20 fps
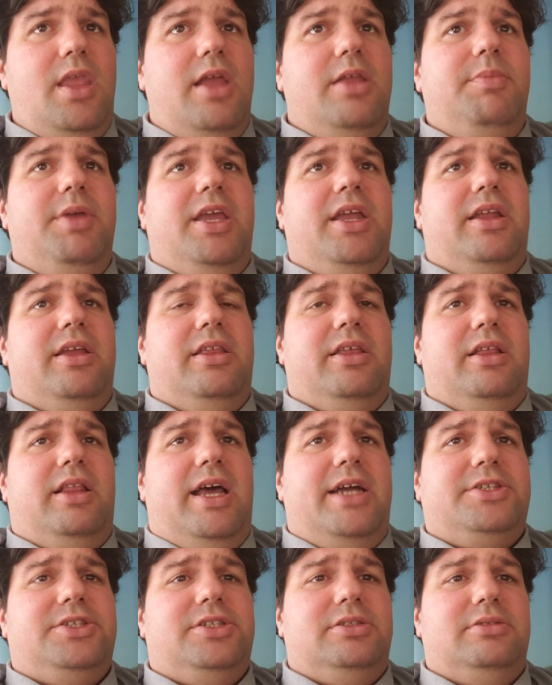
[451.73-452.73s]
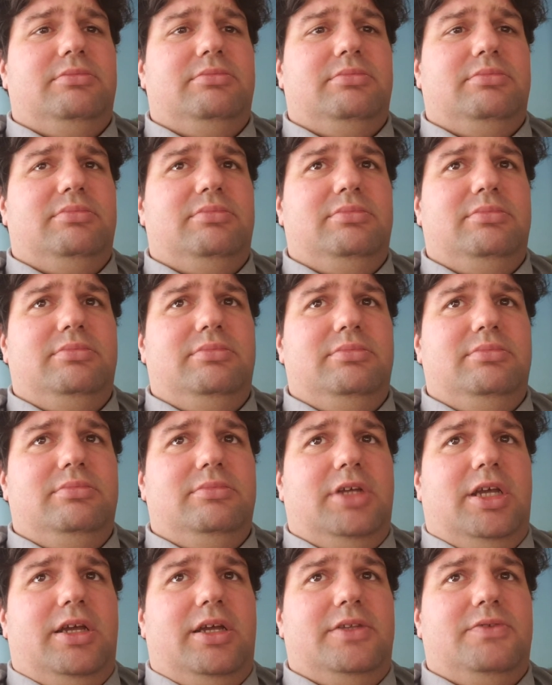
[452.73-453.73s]
The beginning of the election,
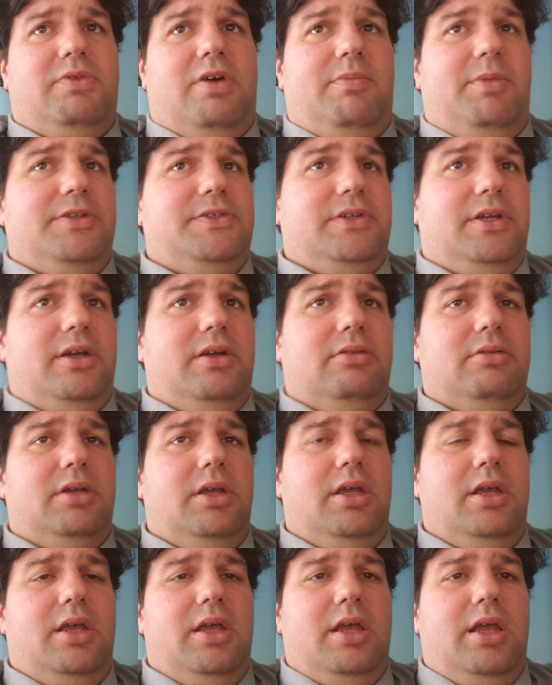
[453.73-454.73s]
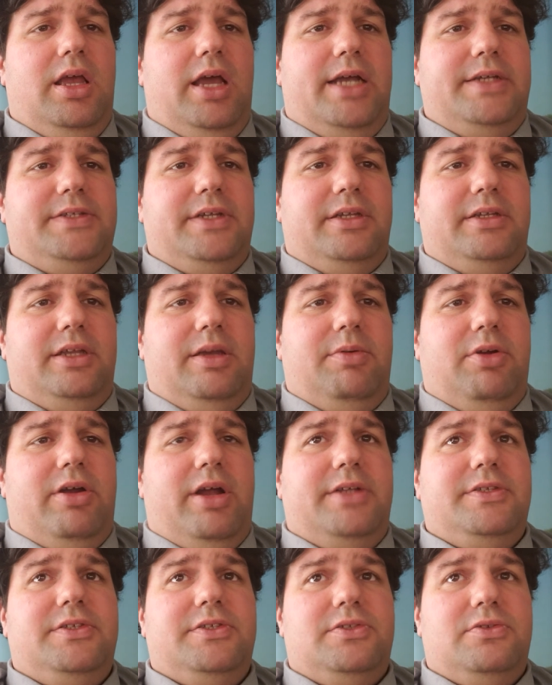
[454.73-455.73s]
uh, 12 months ago, I said
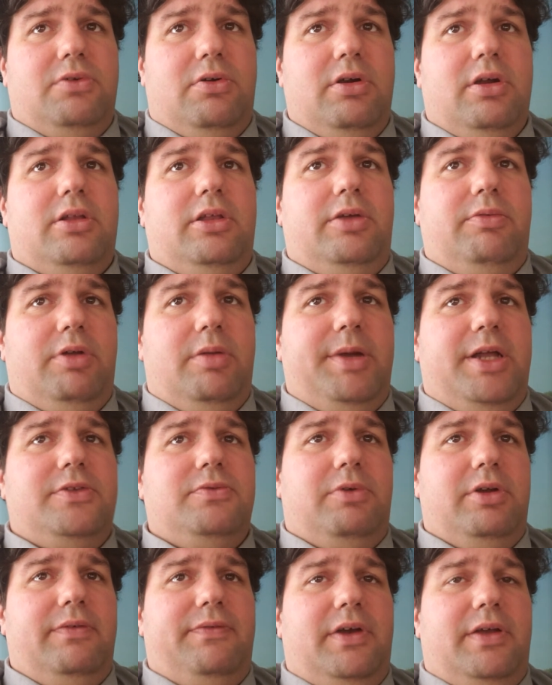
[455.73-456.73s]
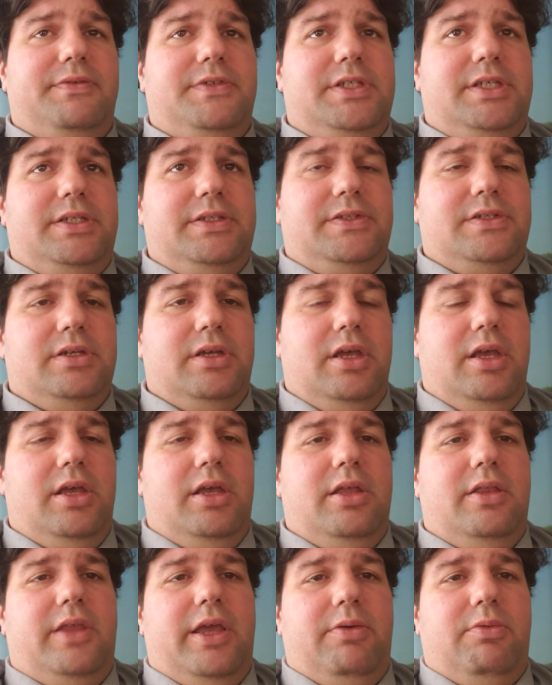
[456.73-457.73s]
Democrats historically win about 25 seats.
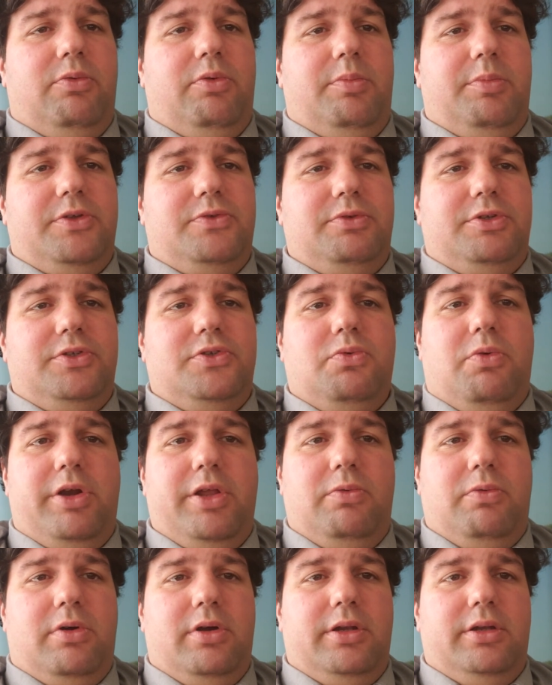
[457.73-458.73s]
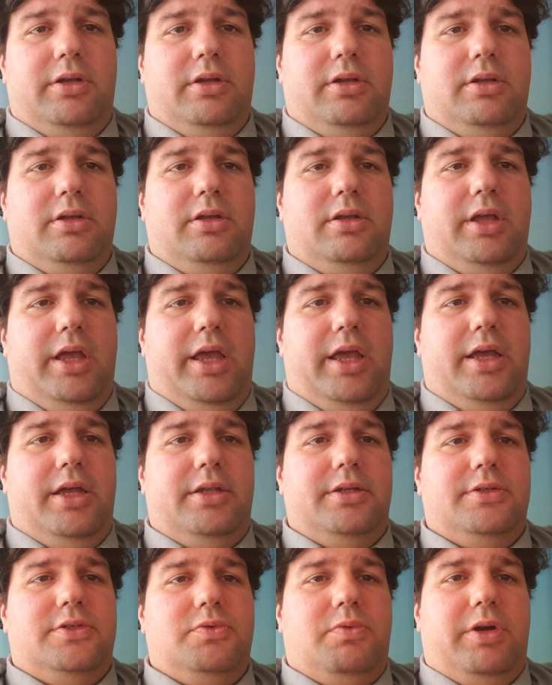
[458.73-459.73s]
They would win between 21
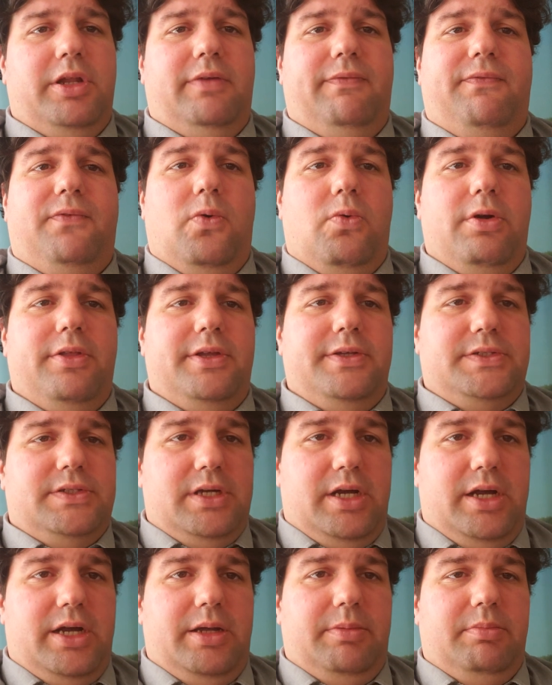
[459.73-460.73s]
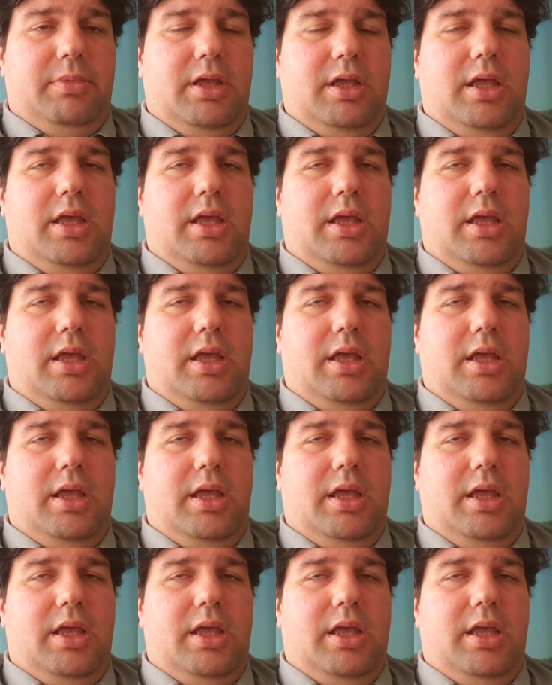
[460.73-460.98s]
and 24 this time.